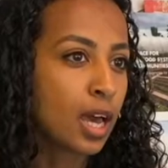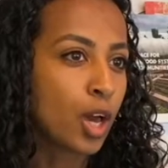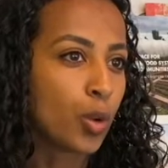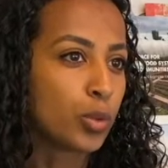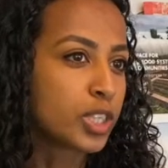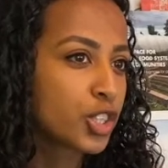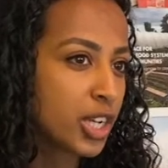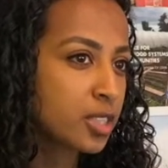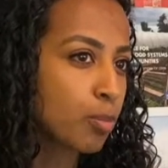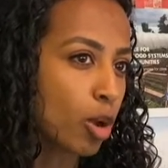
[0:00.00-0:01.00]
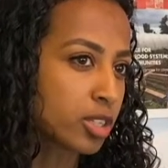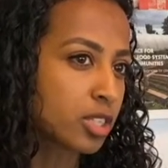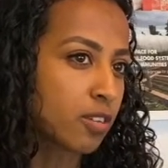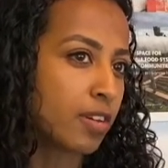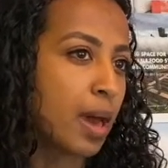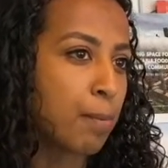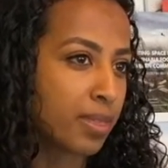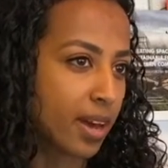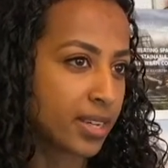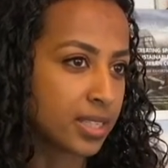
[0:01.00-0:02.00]
we suggest the process of
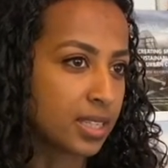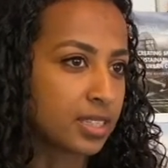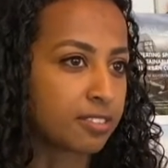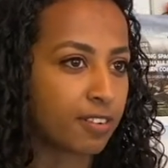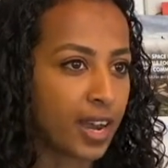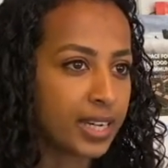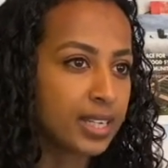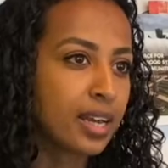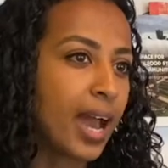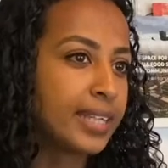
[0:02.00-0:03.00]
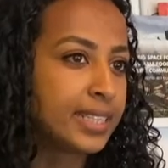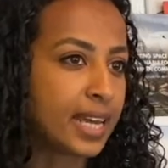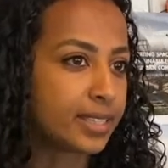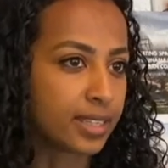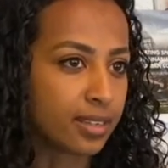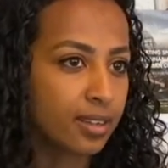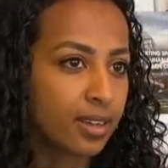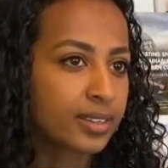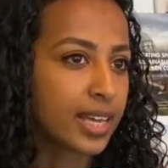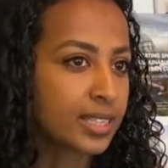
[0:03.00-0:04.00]
empathizing, defining, ideating,
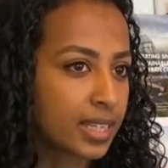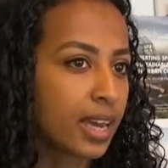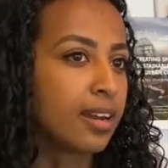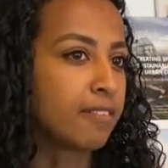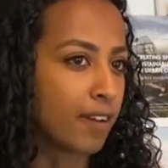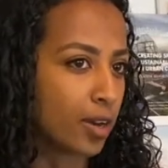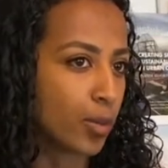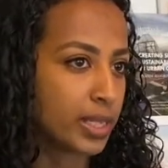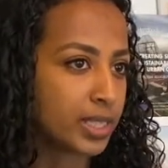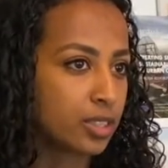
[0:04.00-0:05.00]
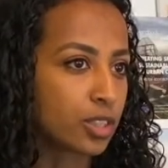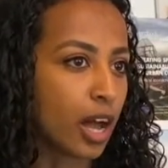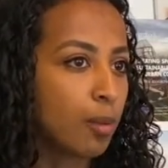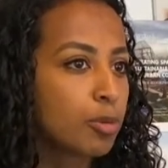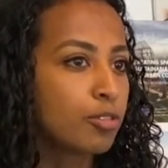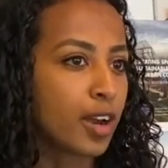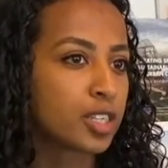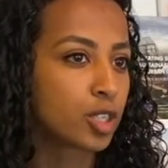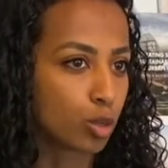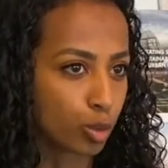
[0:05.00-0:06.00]
testing and evaluating to help you find
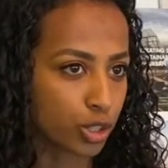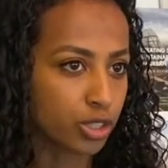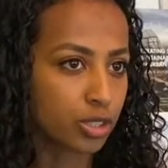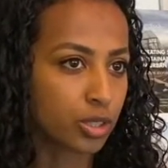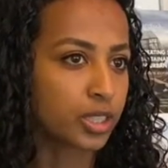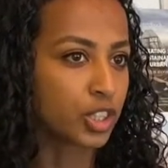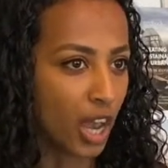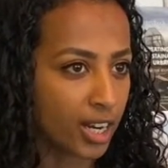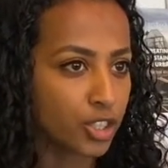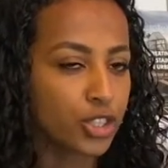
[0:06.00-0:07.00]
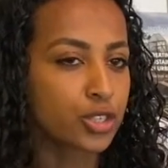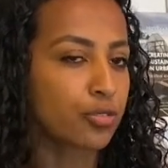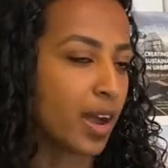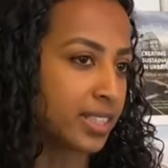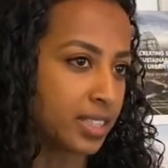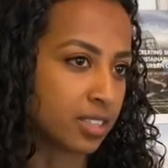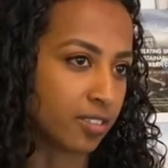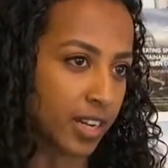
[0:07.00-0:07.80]
solutions to the challenges you've identified.